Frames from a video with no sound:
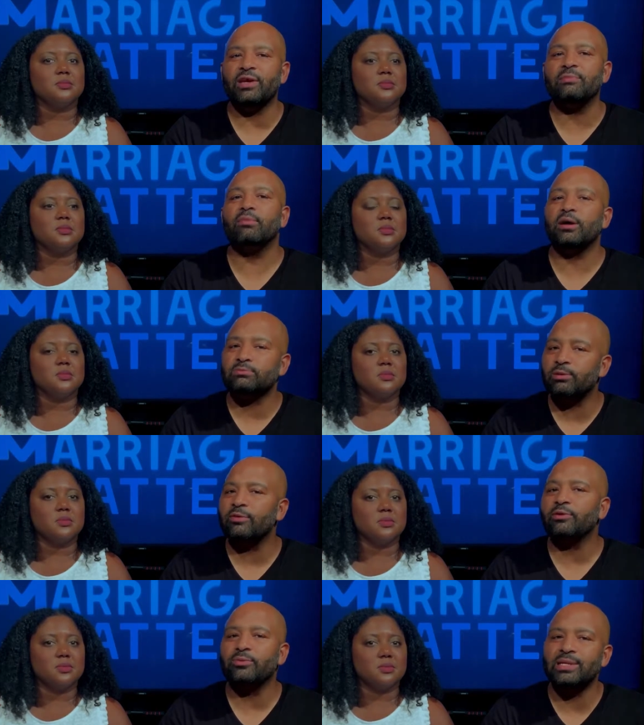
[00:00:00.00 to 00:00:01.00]
Speaker 1: in Moss
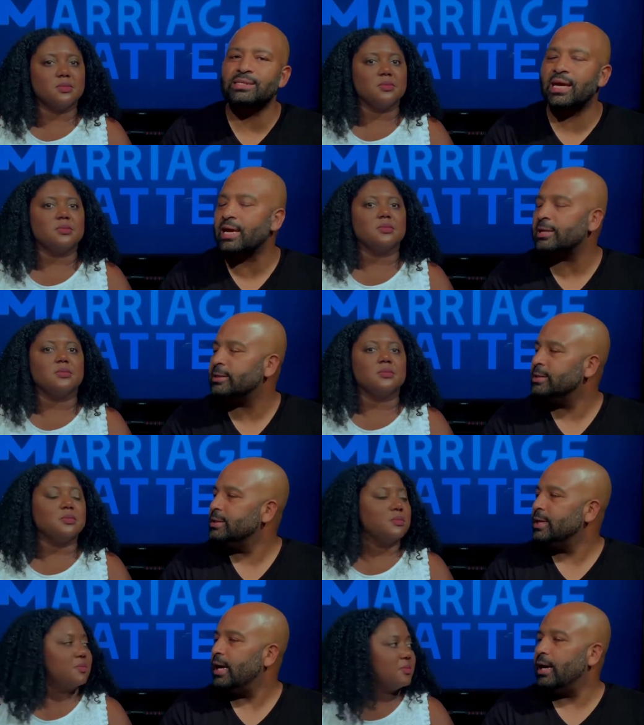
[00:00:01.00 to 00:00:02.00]
Bluff, Louisiana,
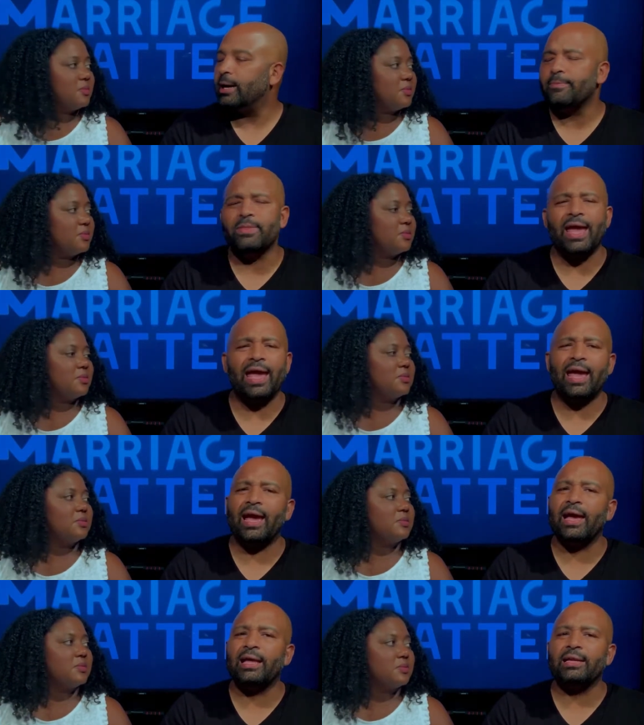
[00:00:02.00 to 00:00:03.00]
um,
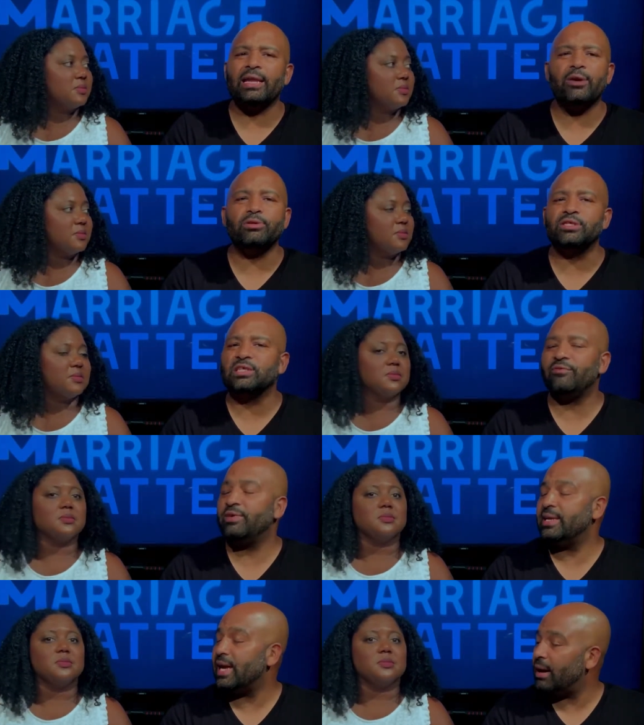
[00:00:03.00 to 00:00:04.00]
and it was just a
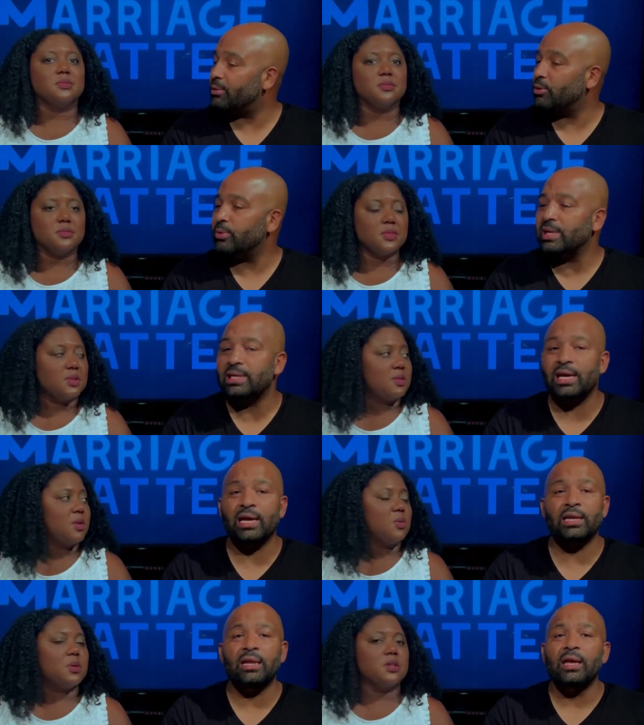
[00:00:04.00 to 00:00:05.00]
phenomenal
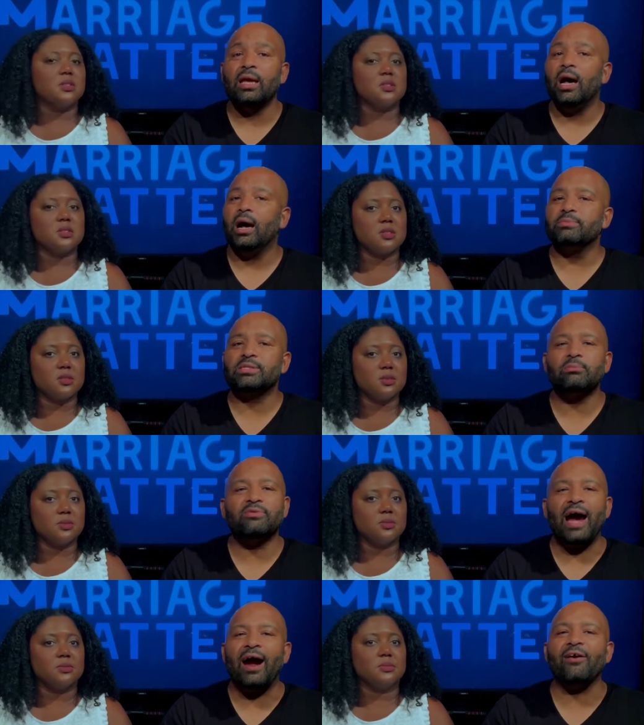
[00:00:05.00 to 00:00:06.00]
weekend. Um, some
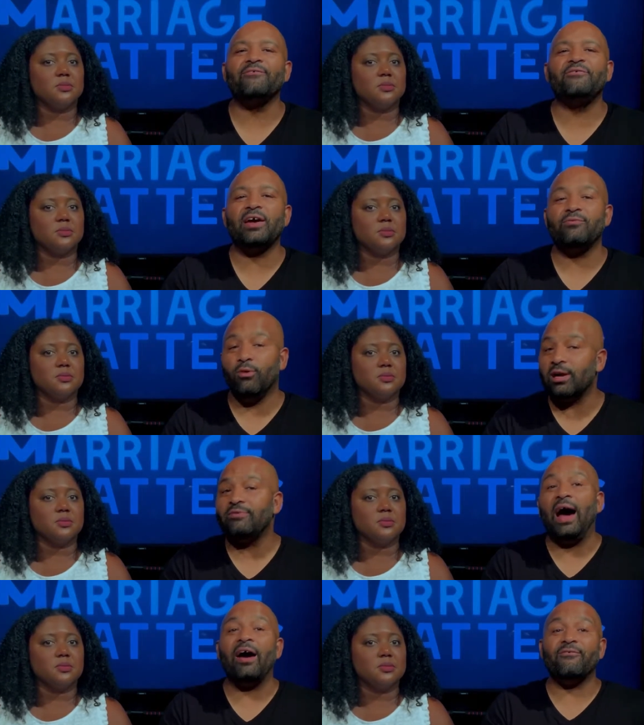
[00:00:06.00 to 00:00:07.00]
of our fa- one
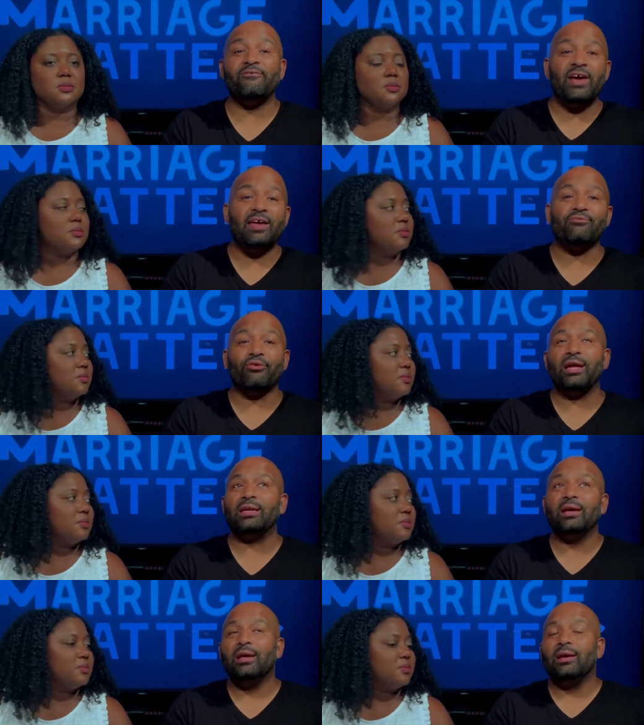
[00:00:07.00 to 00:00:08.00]
of our
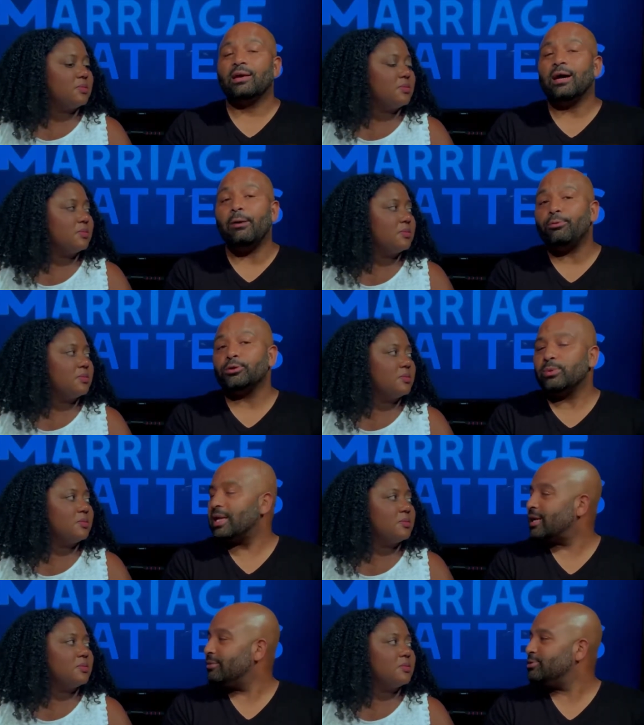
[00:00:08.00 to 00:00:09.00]
favorite couples when
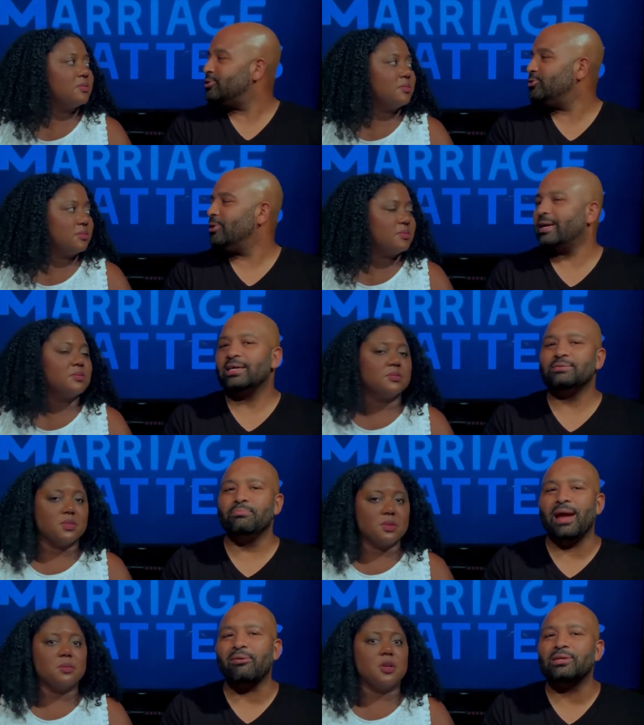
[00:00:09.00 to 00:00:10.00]
it comes to I guess
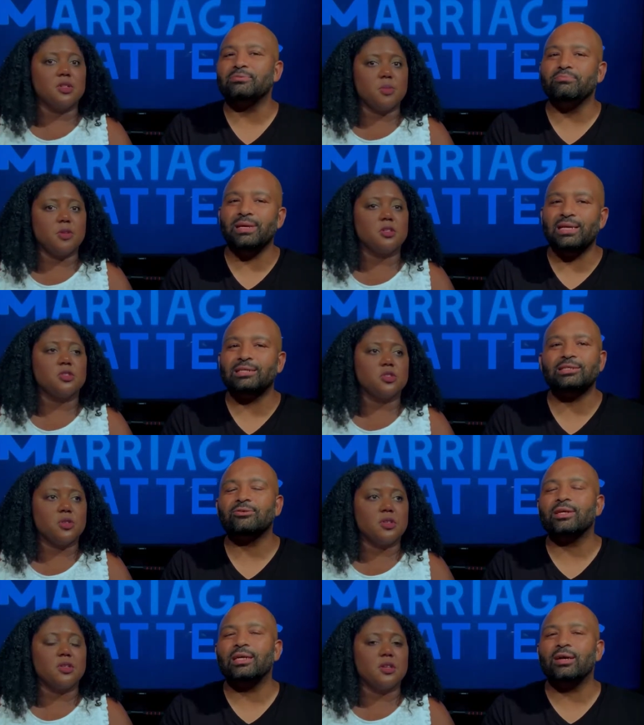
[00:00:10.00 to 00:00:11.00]
marriage, marriage ministry,
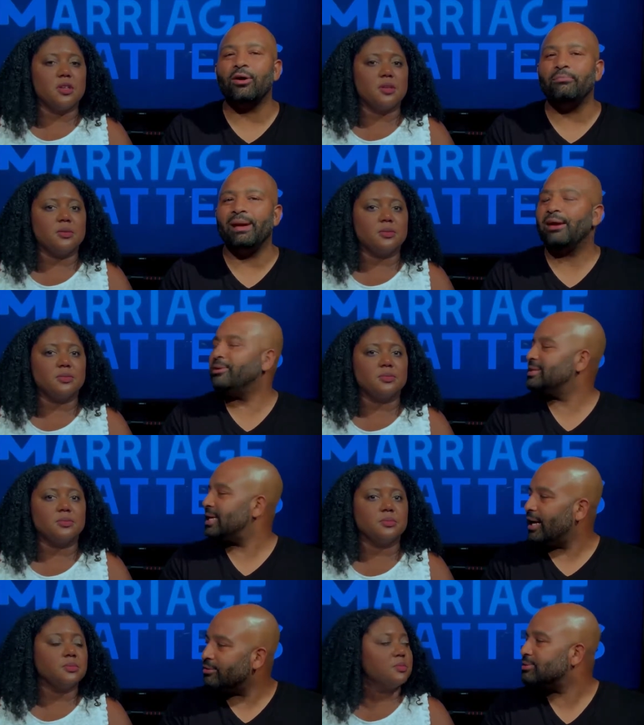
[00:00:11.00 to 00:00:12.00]
ministry yeah. or marriage
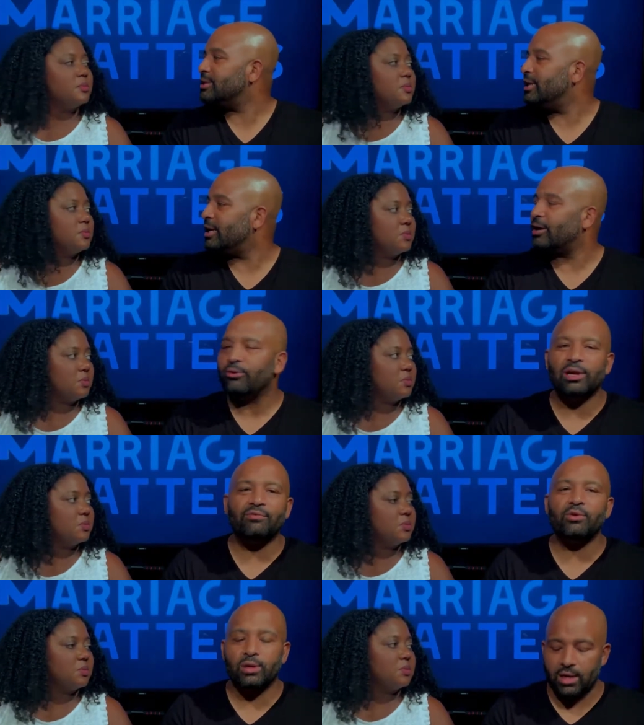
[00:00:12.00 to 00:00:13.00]
counseling mm-hmm. or whatever
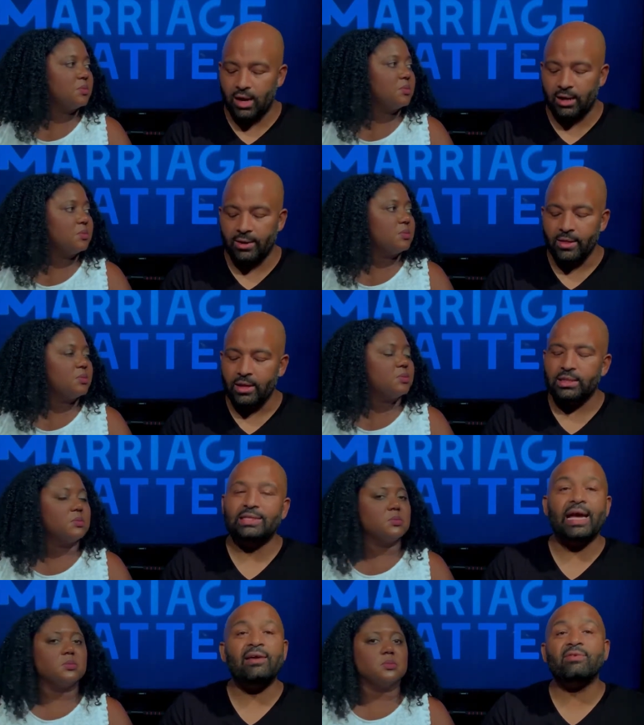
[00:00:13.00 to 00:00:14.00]
mm-hmm. you want to call it.
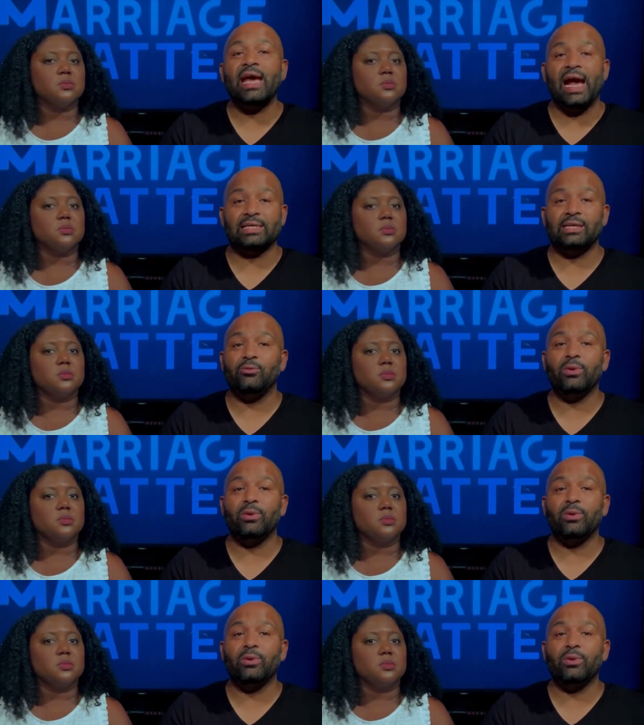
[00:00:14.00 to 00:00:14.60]
David Ashley